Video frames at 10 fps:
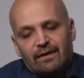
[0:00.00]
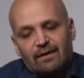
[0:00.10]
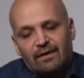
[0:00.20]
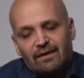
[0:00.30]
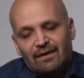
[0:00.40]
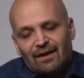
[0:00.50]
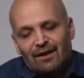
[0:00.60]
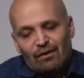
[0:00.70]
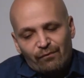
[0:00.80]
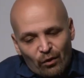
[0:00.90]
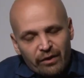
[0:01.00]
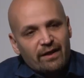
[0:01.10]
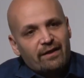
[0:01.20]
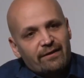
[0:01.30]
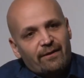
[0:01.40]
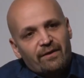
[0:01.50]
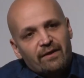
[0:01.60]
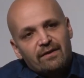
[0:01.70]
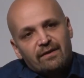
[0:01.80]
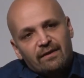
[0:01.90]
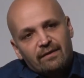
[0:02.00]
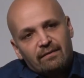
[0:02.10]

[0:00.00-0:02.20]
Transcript: uh, of working around this.